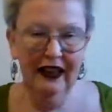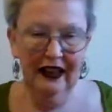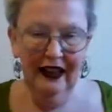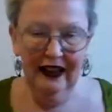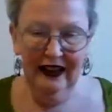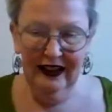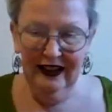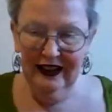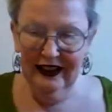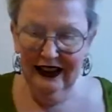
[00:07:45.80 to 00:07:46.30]

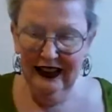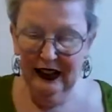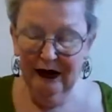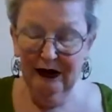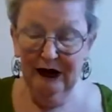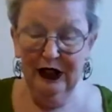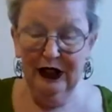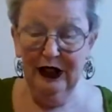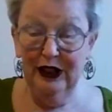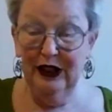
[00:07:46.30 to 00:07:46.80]
And
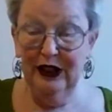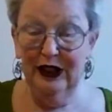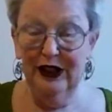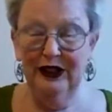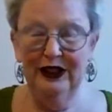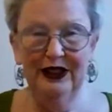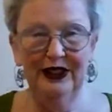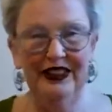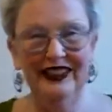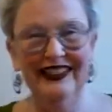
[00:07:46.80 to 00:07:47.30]
what do you know?
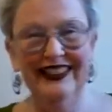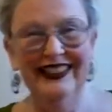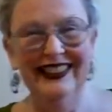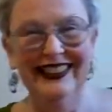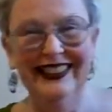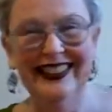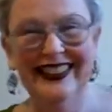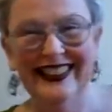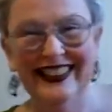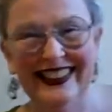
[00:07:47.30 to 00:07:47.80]

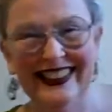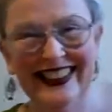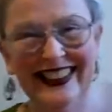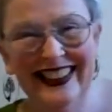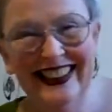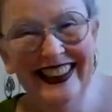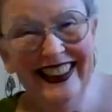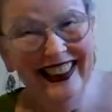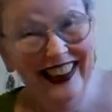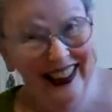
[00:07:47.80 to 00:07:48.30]

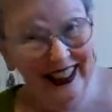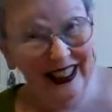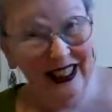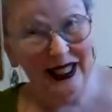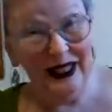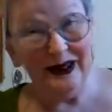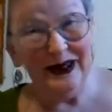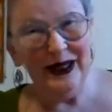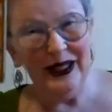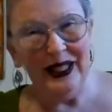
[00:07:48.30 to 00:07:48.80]
Here
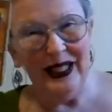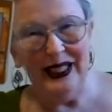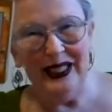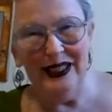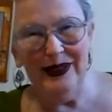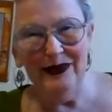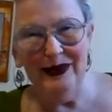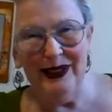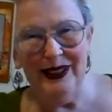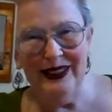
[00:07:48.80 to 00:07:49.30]
comes your
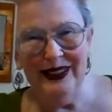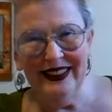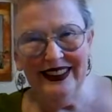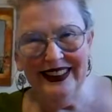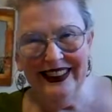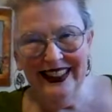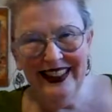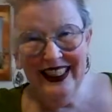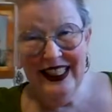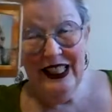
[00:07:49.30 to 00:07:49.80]
husband.
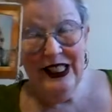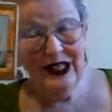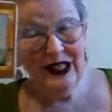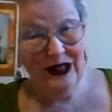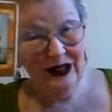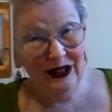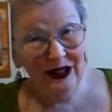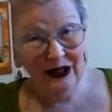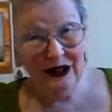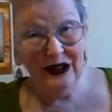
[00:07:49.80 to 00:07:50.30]
So
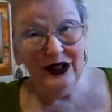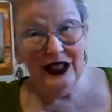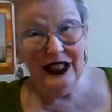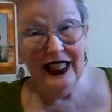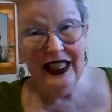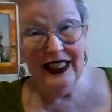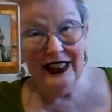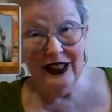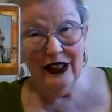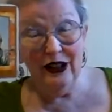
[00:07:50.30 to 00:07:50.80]
he also
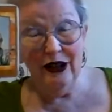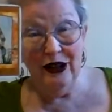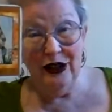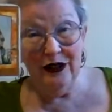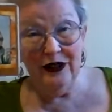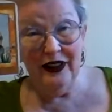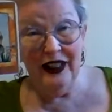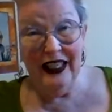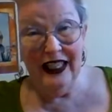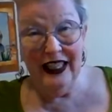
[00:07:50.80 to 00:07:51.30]
has a lot
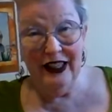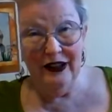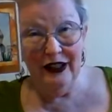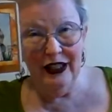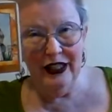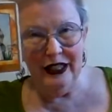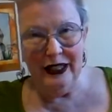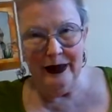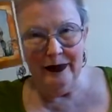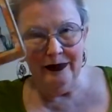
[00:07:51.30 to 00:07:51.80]
of air in
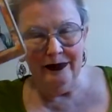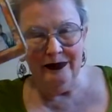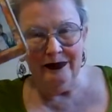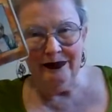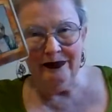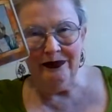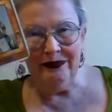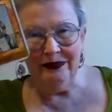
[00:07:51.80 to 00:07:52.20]
him.